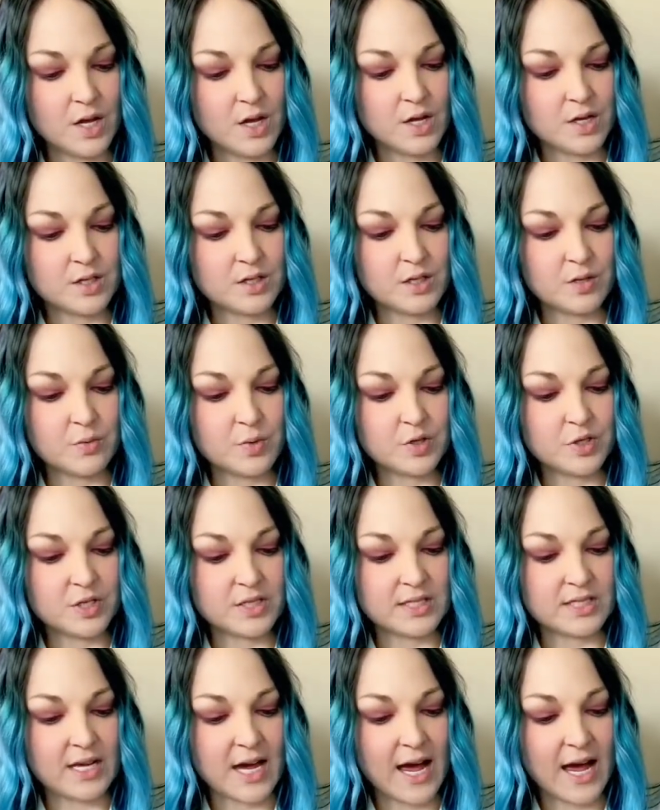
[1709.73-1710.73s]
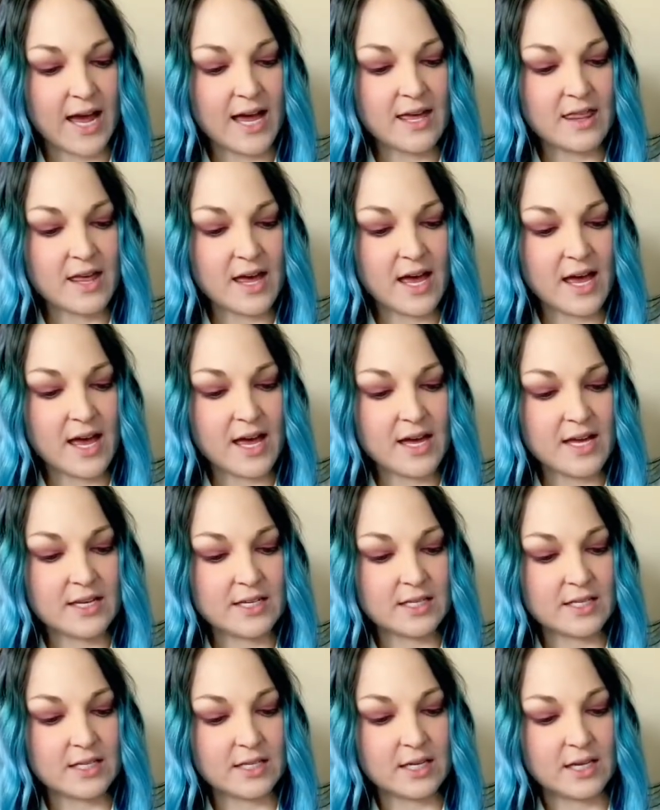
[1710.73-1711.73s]
So we'll just tie that
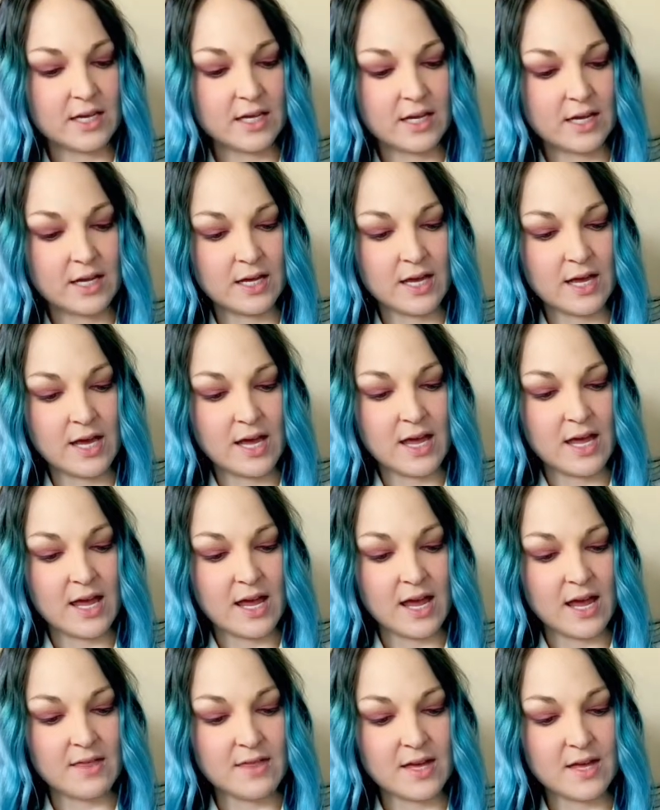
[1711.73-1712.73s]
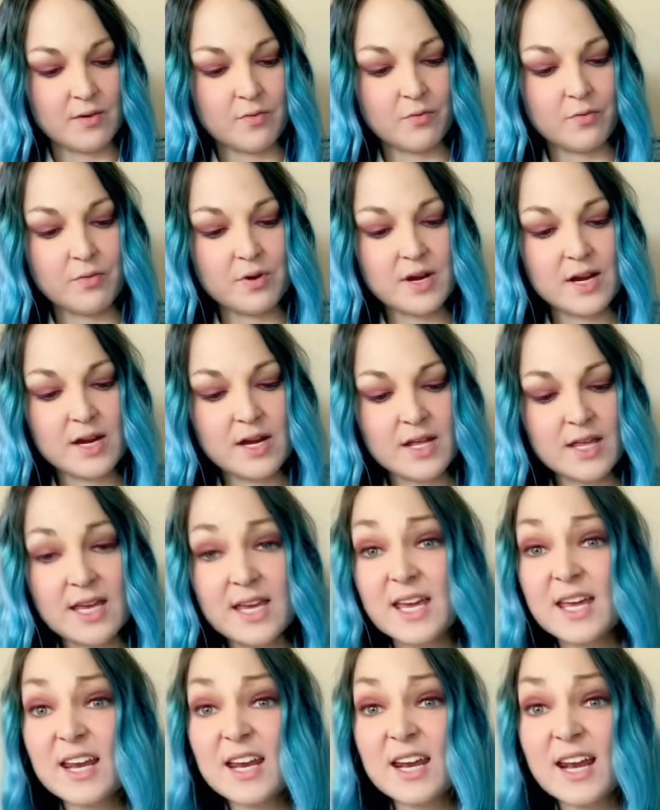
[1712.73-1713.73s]
and then really
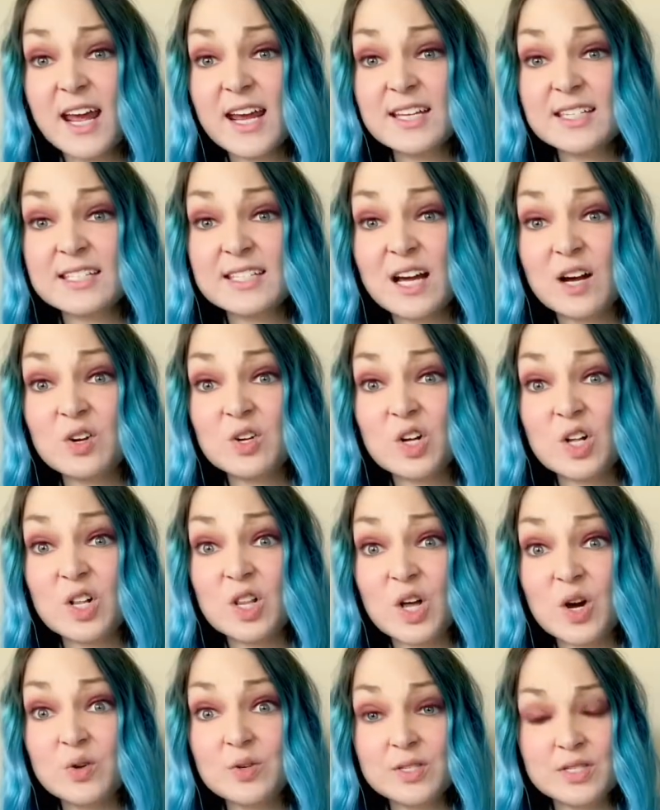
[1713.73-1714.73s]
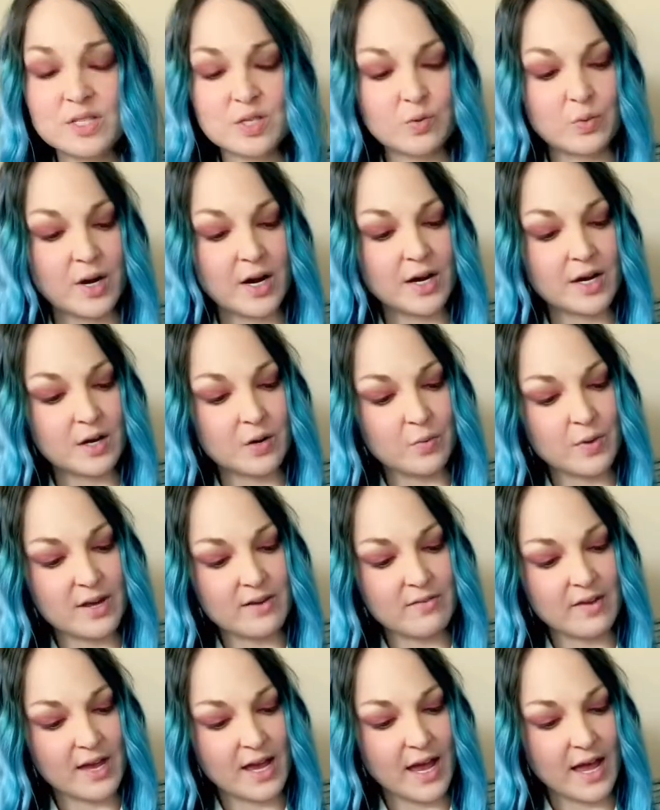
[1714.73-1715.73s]
get it nice down close to where your
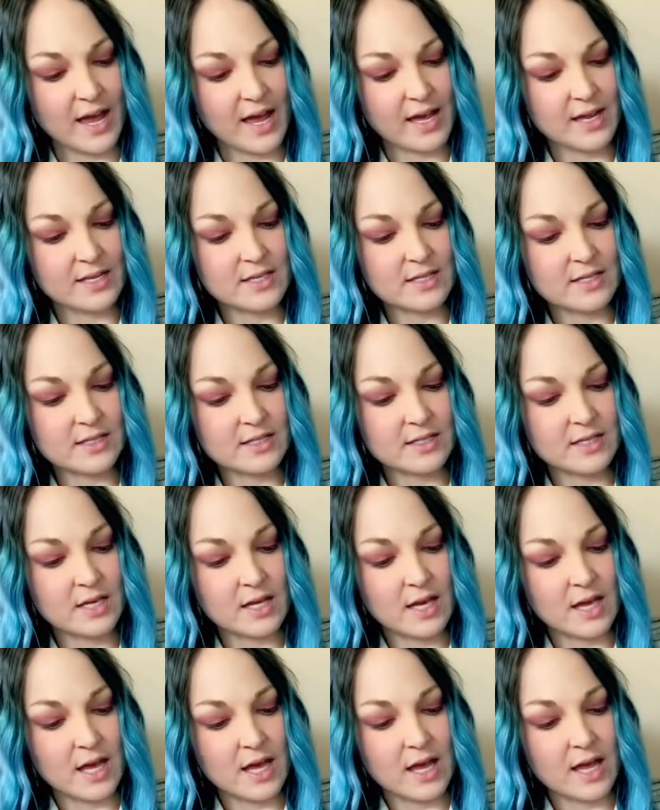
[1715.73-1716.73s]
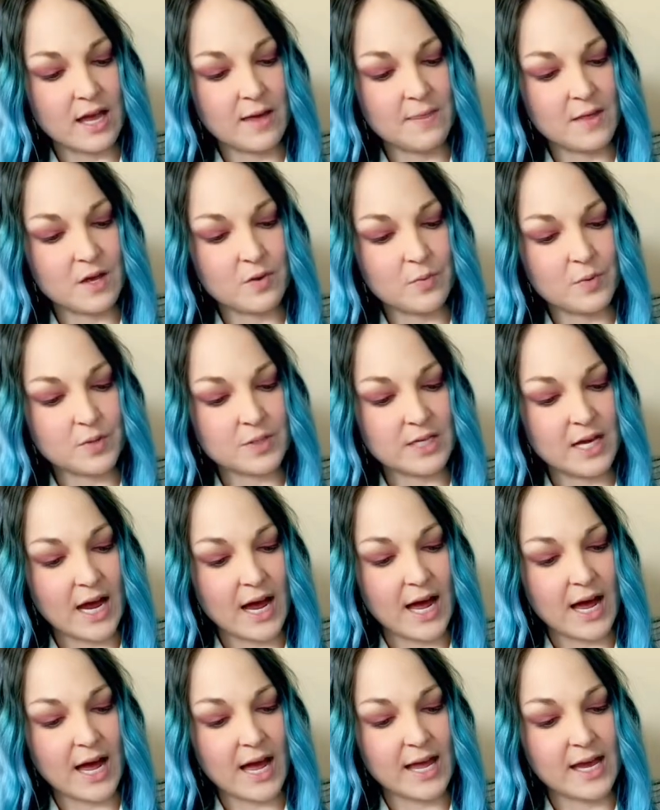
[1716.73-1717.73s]
weaving ends. And then we'll
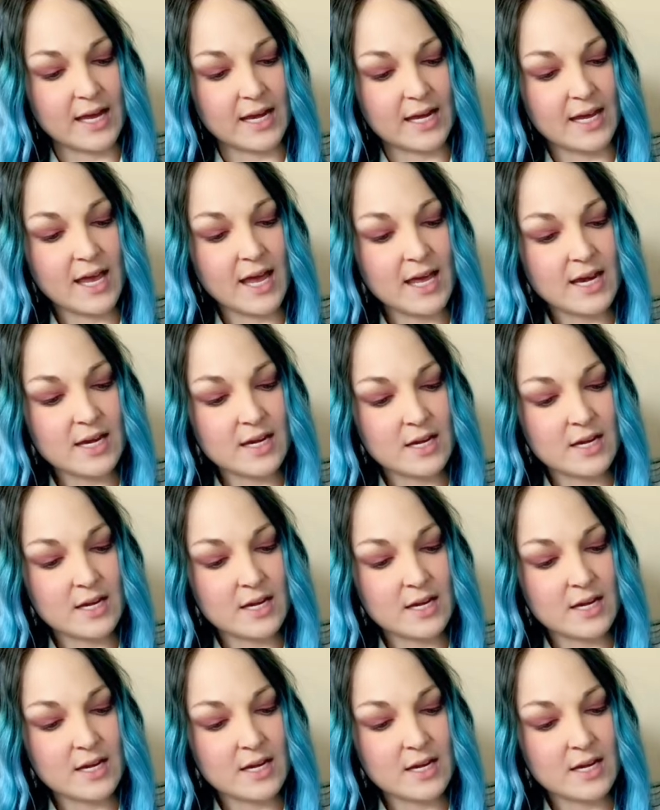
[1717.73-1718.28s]
tie it again.